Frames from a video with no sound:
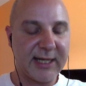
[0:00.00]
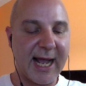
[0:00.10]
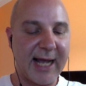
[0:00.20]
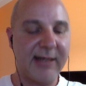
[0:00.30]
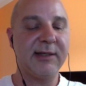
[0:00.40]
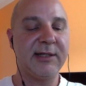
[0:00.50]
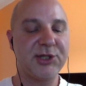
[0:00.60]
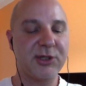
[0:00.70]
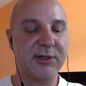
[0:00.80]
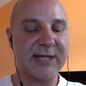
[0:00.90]
add
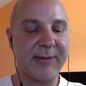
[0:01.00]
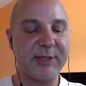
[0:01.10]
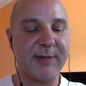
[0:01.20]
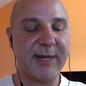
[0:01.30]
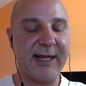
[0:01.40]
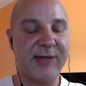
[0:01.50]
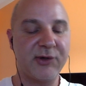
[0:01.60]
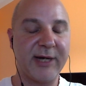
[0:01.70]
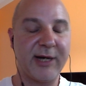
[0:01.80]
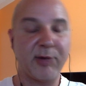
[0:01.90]
additional segments by
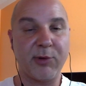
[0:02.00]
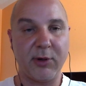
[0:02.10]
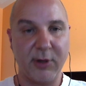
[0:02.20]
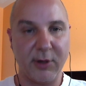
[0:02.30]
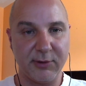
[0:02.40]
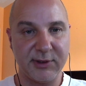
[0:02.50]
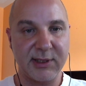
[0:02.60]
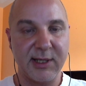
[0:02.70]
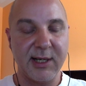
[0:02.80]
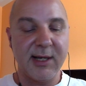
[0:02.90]
entering airport codes.
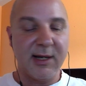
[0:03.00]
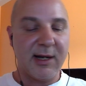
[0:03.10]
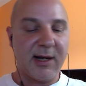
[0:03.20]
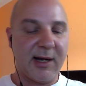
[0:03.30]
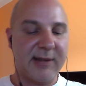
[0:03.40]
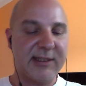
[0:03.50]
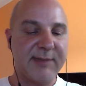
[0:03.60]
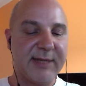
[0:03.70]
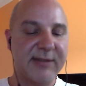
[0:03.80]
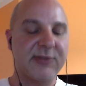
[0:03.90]
This
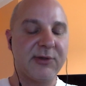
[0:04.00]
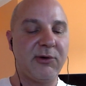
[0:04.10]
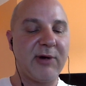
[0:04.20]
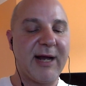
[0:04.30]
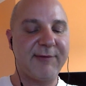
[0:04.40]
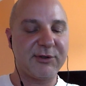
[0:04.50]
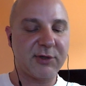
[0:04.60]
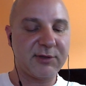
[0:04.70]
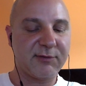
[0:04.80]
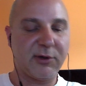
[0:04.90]
makes it so you don't have to
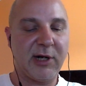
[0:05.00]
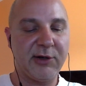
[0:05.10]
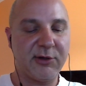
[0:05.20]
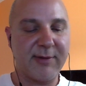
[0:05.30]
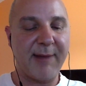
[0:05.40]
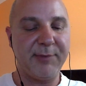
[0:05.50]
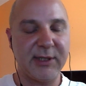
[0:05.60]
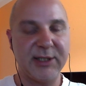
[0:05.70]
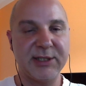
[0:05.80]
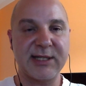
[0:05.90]
search for it on your map. You
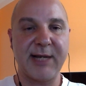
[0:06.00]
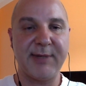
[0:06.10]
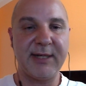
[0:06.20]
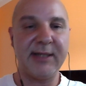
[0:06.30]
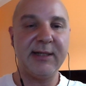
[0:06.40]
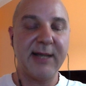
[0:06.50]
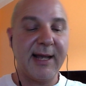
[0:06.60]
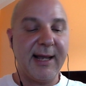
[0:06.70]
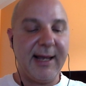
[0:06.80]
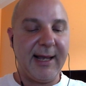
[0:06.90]
can just type it in,
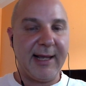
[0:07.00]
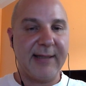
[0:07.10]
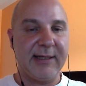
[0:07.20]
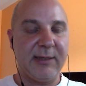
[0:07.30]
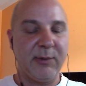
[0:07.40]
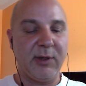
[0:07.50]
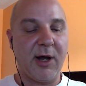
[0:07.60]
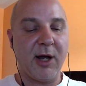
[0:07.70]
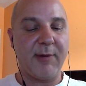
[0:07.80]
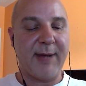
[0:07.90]
and it will
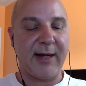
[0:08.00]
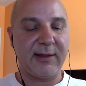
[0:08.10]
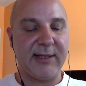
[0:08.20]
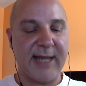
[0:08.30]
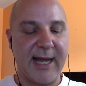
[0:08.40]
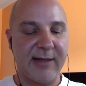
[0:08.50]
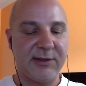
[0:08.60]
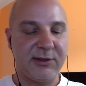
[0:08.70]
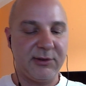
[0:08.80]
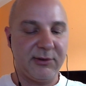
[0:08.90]
automatically add it
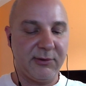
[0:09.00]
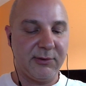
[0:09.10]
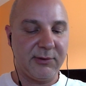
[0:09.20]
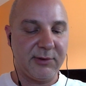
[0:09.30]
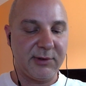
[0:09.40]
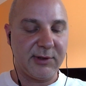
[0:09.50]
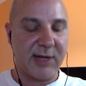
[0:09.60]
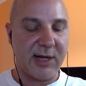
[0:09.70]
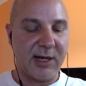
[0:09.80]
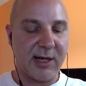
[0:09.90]
to
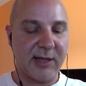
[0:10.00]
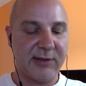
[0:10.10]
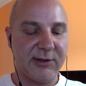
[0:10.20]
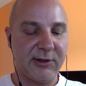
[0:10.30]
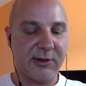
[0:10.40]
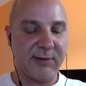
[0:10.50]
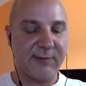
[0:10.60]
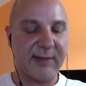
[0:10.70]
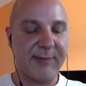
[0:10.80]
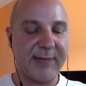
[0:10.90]
your
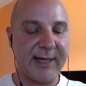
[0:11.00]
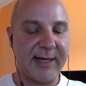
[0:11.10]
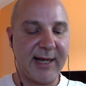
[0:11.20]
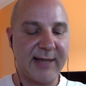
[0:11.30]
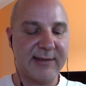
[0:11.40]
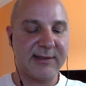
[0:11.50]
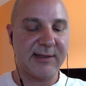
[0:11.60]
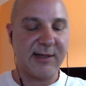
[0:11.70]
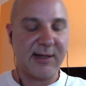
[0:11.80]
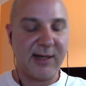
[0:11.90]
flight plan as
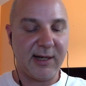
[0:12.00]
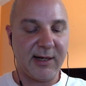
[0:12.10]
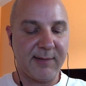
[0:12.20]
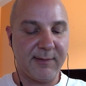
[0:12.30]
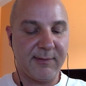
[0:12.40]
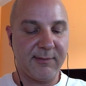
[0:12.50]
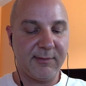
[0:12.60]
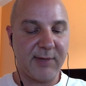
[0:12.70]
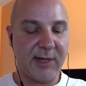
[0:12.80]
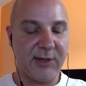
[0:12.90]
a
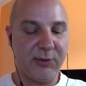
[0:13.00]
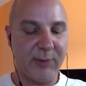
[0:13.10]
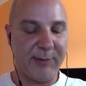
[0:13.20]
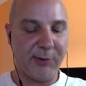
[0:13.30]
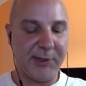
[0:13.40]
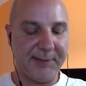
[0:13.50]
new waypoint.